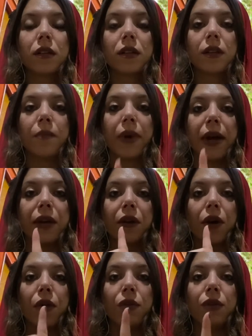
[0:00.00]
by your
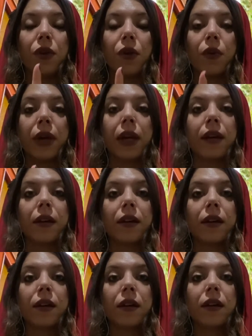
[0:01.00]
own knowing,
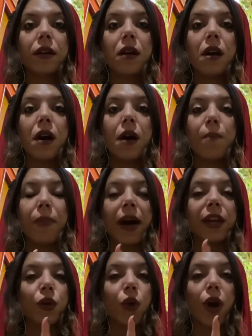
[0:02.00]
by
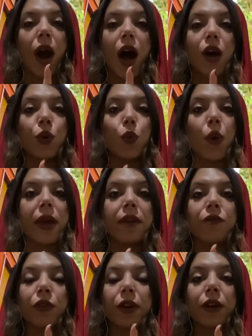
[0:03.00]
your
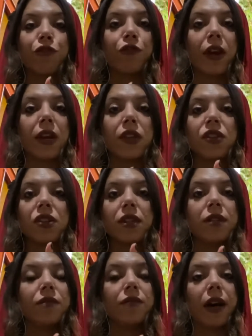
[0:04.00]
unwavering faith to the
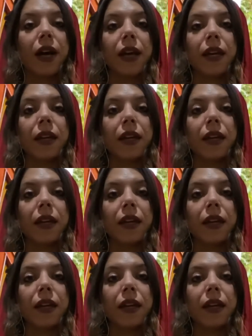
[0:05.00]
divine,